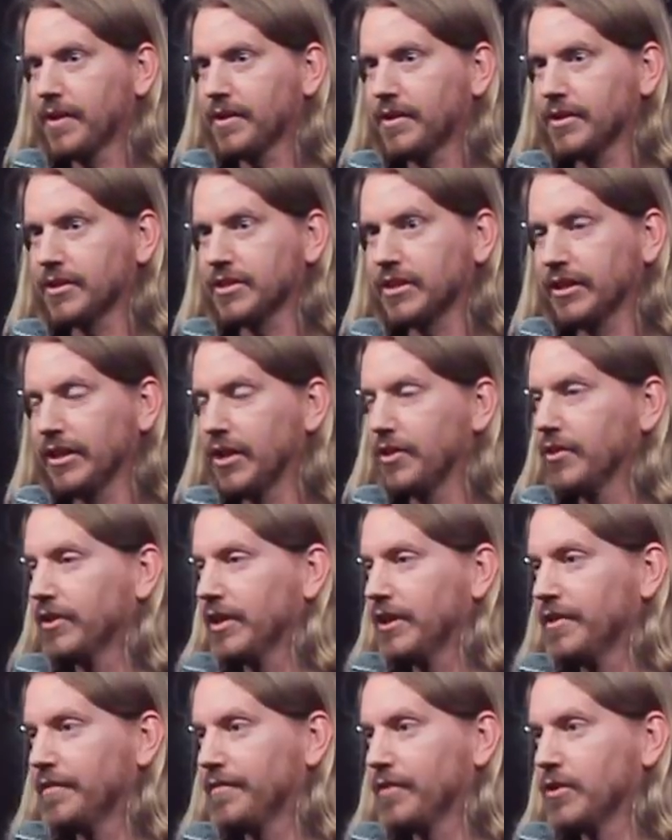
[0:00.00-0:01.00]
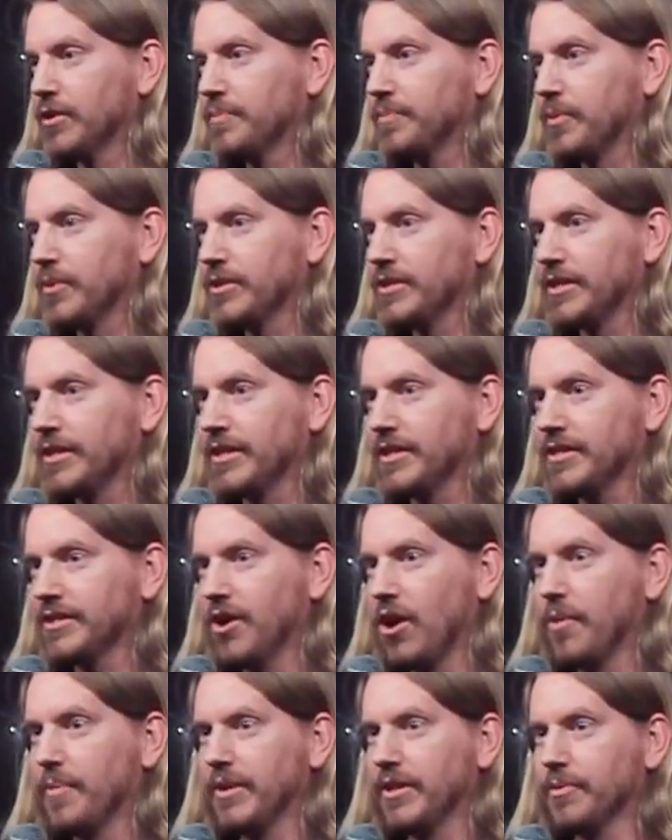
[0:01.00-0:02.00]
Because literally the first person that
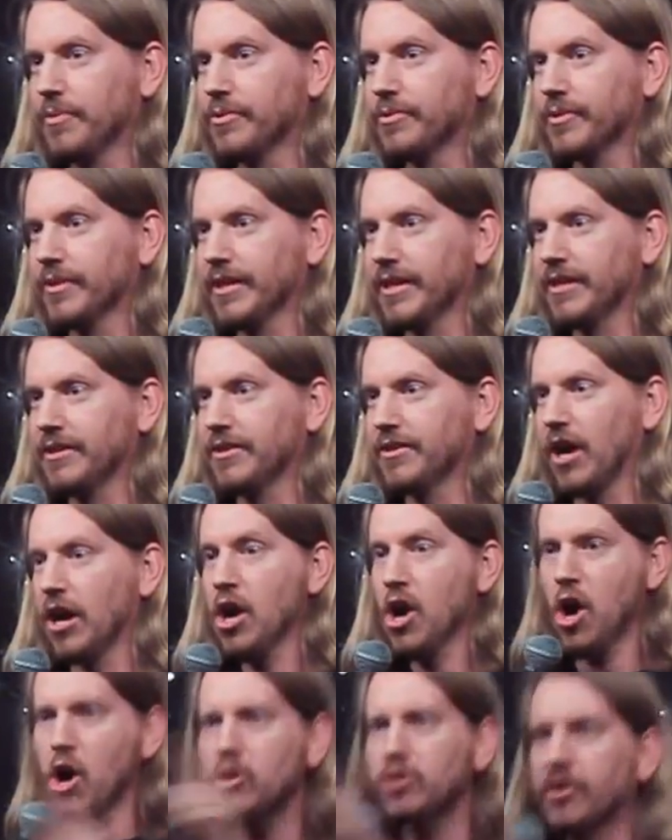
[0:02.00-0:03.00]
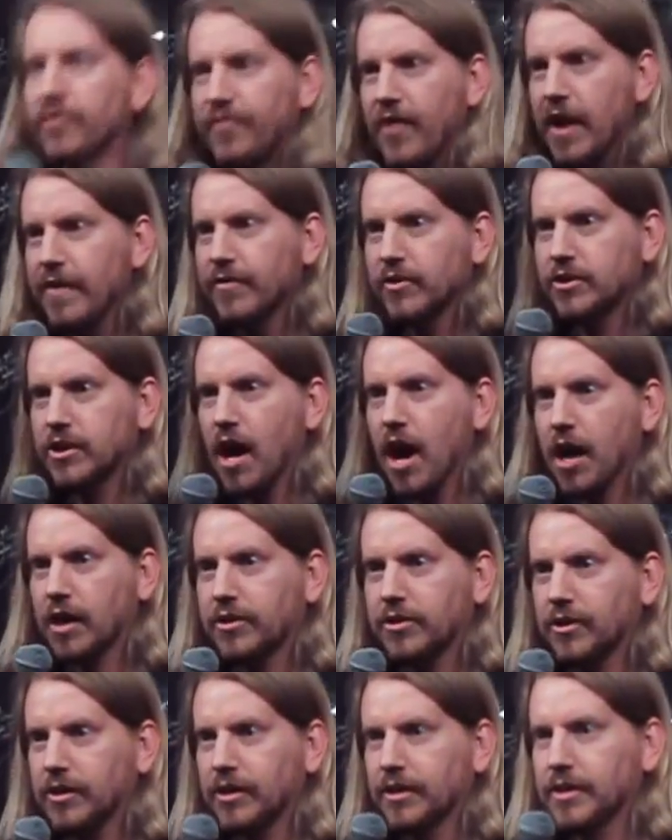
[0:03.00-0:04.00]
saw me that was really into Doctor, who's your favorite
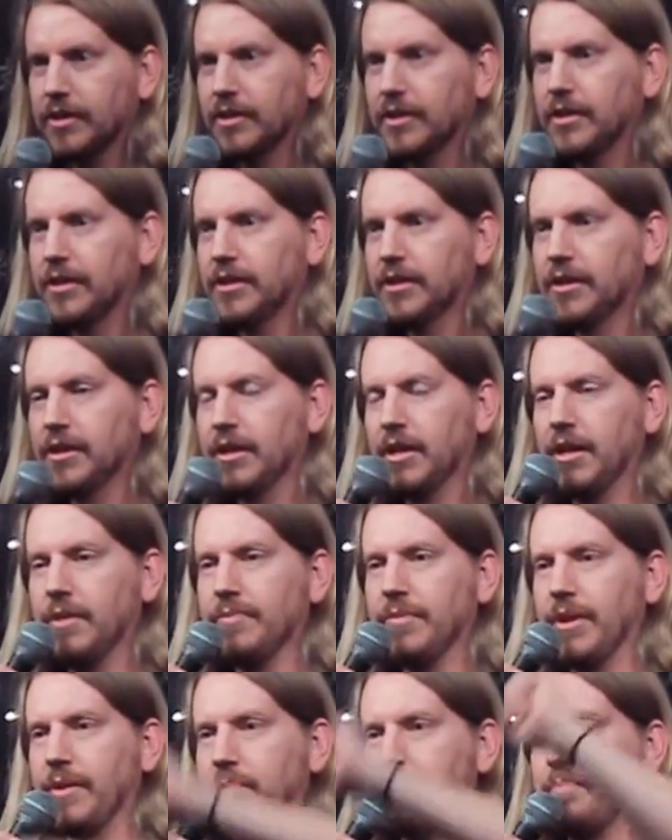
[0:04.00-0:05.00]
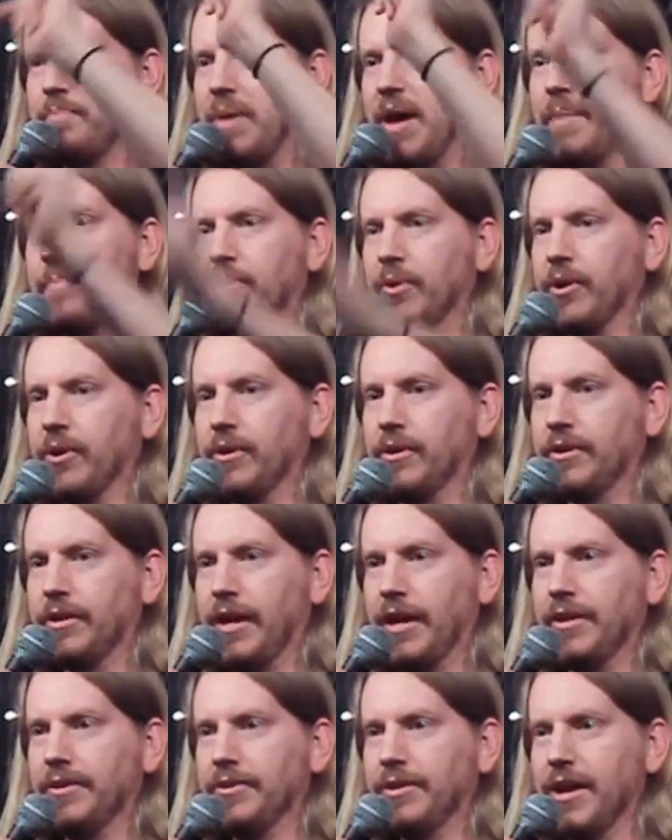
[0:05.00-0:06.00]
Doctor? I'm like, Pepper.
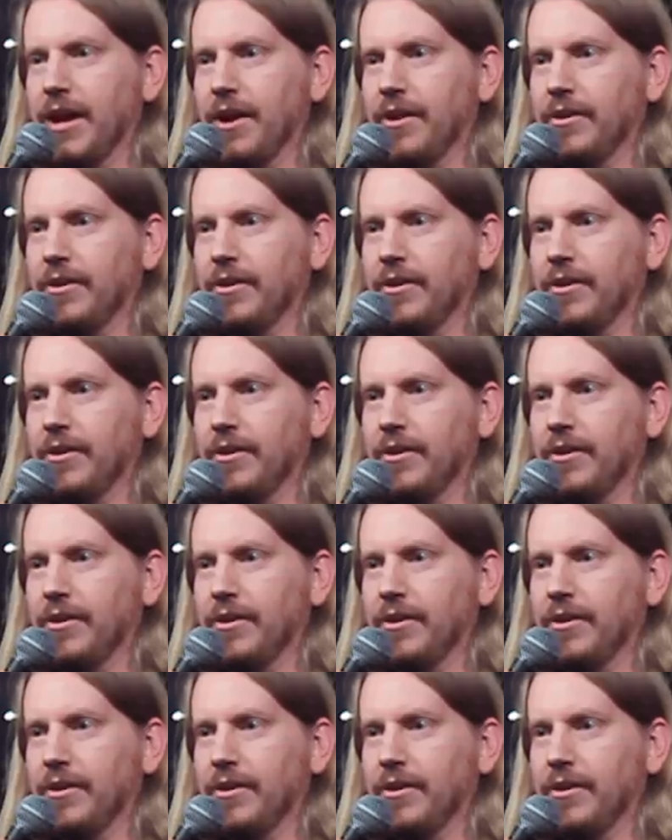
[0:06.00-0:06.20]
I don't